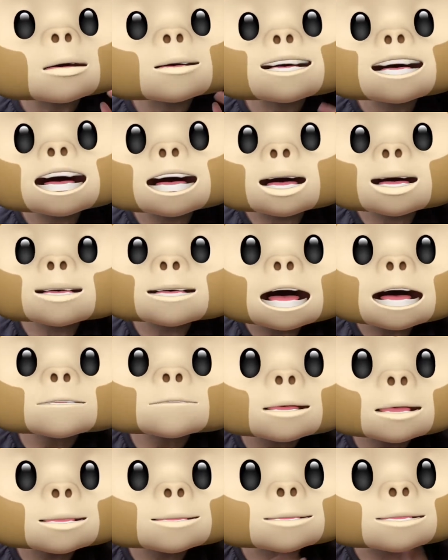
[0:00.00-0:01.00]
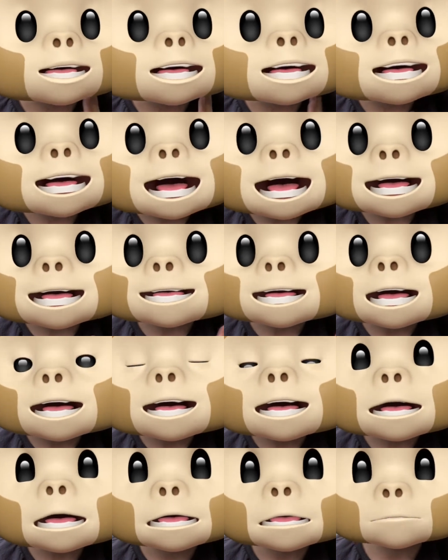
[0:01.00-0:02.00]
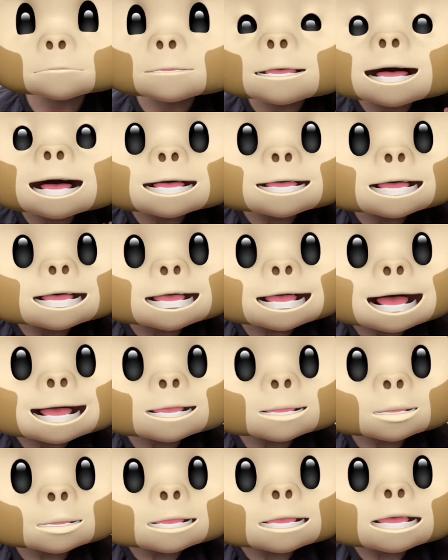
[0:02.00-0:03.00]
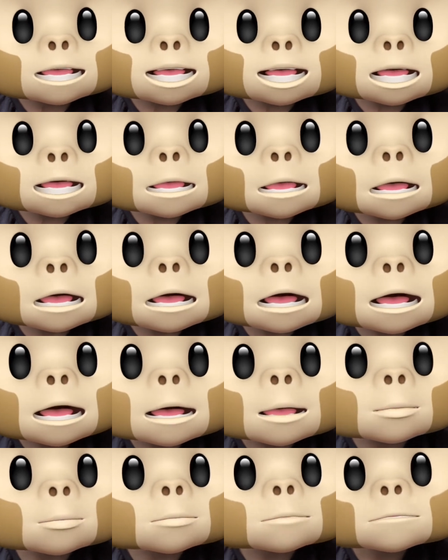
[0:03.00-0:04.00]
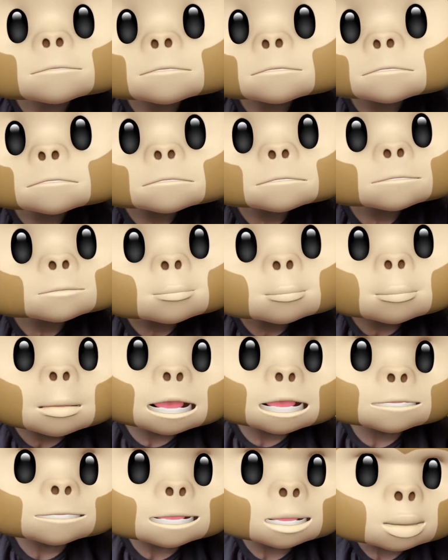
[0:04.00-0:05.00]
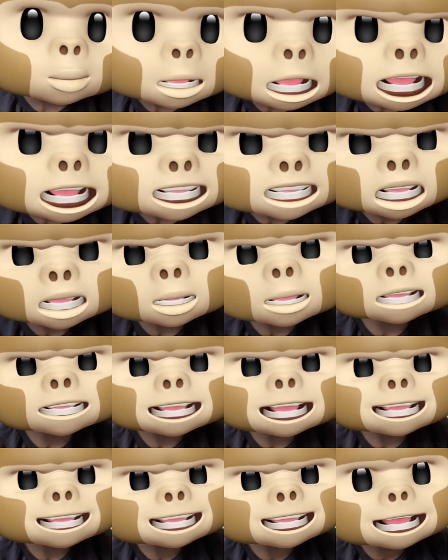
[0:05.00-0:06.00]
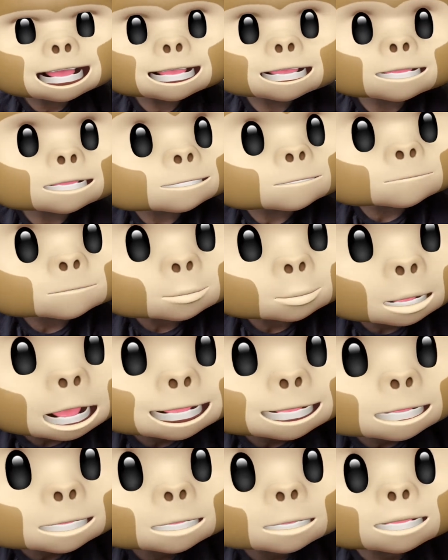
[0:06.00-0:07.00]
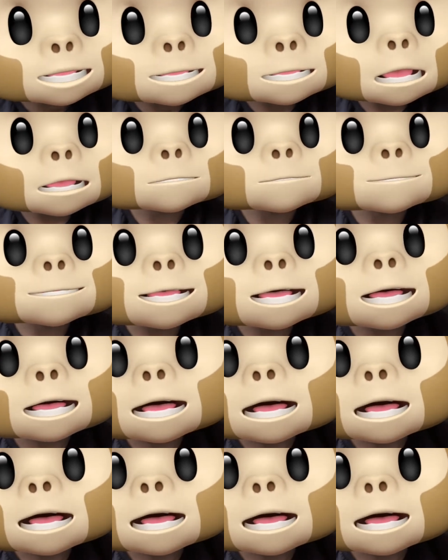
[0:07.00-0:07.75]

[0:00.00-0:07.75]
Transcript: who teach Denver to skate, uh, play the electric guitar, wearing shades and all that kind of radical stuff.